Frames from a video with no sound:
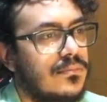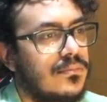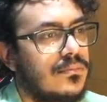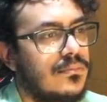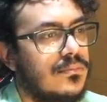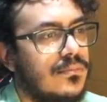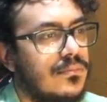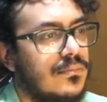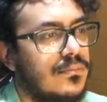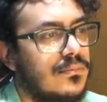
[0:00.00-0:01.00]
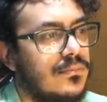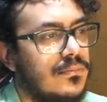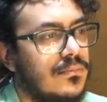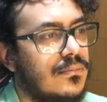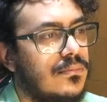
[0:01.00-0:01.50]

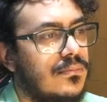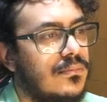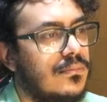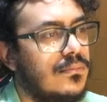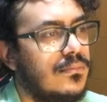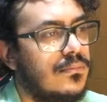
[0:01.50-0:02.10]
[no speech]